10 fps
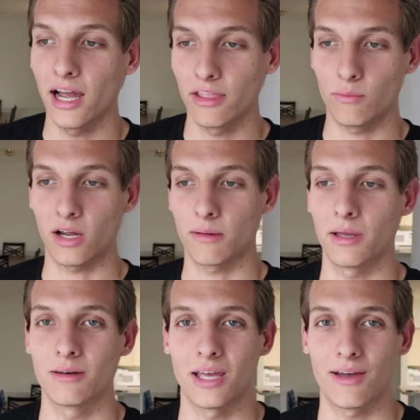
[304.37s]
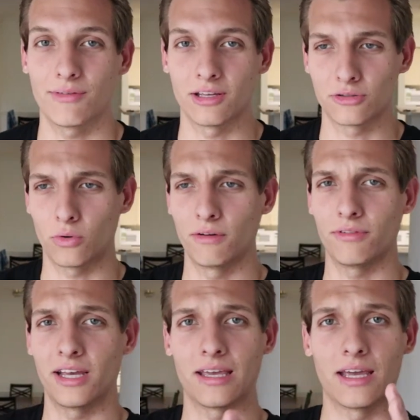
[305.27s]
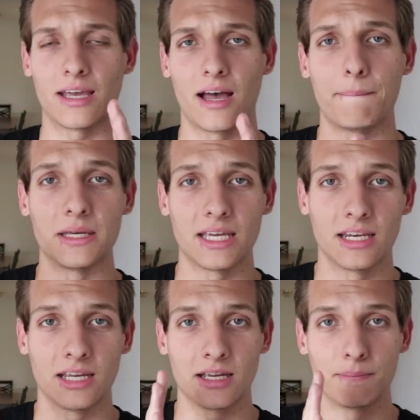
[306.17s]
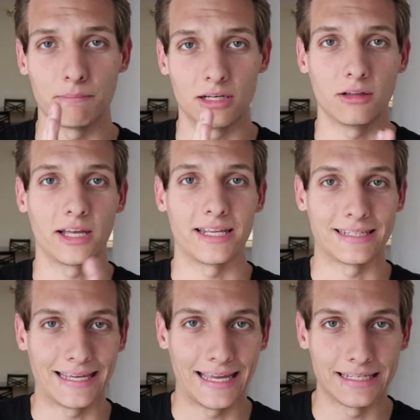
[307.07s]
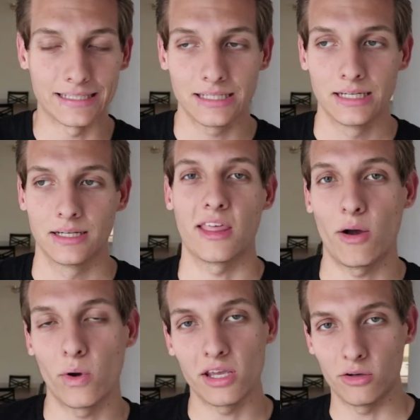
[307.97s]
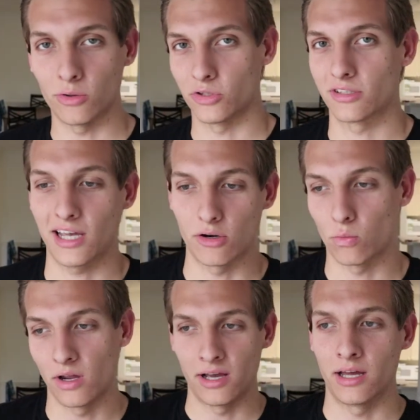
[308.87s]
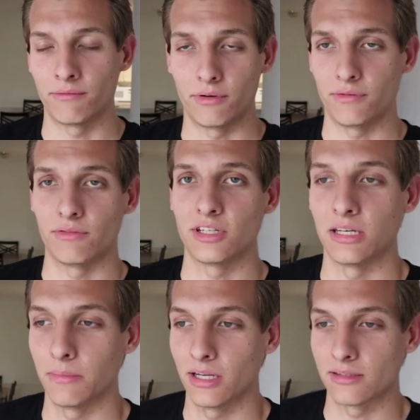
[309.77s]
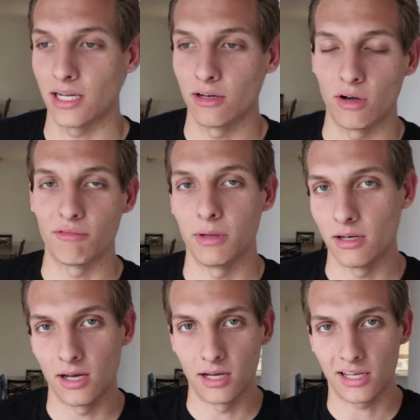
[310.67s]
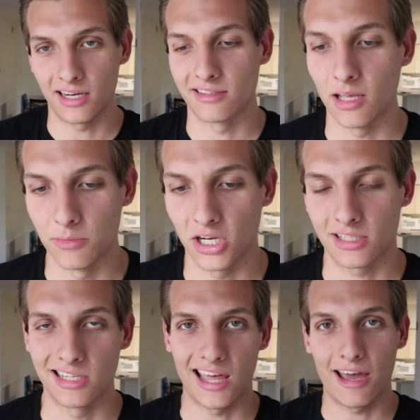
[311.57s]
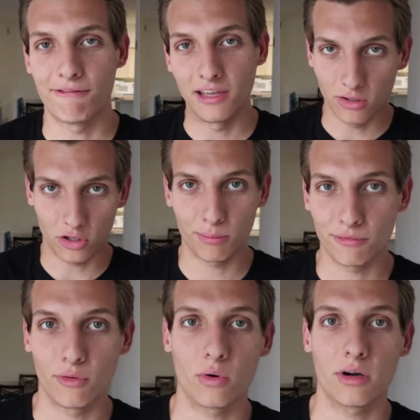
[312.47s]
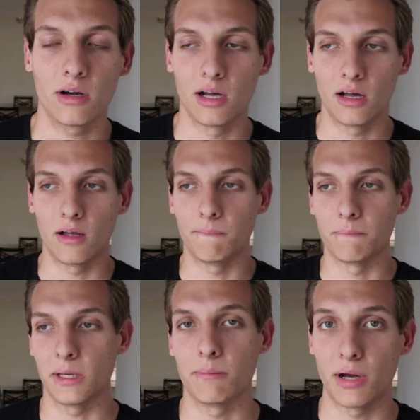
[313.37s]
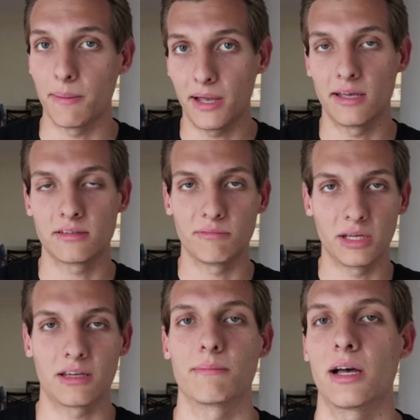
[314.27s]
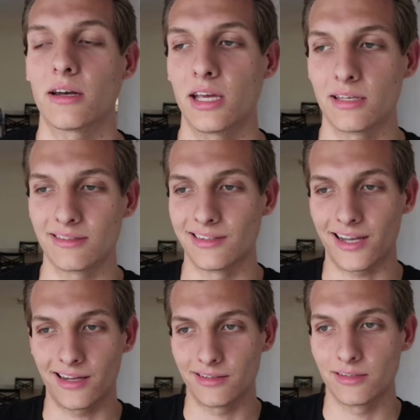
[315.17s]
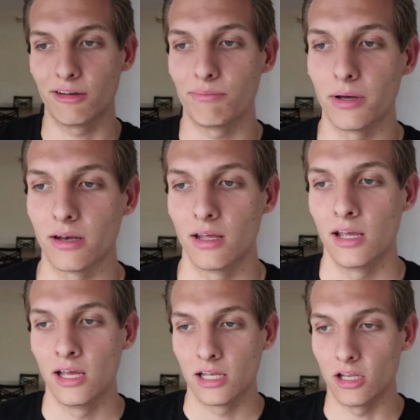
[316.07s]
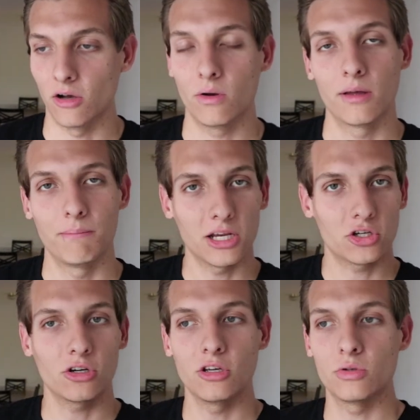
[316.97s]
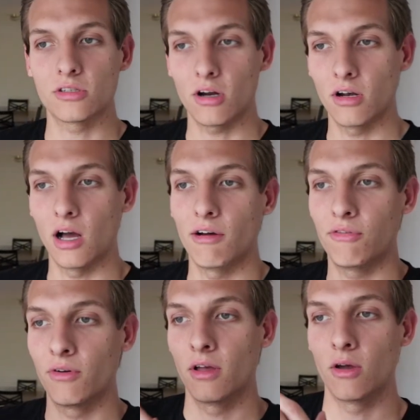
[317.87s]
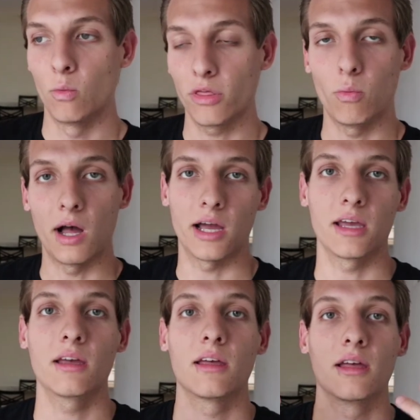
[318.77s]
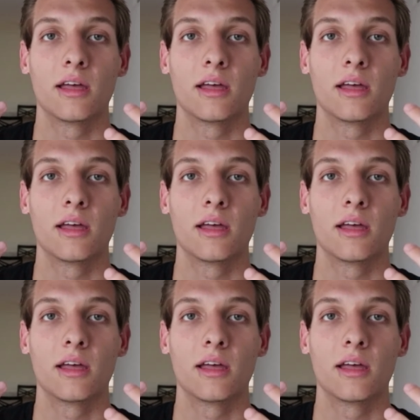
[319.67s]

highly recommend having sort of like a uh, beginning, middle, and an end. That way you don't just kind of run on for 15 minutes. I know I've been uh, kind of subject to that failure before um, in my past of making podcasts and that kind of stuff, but you know, make sure you start it off with why,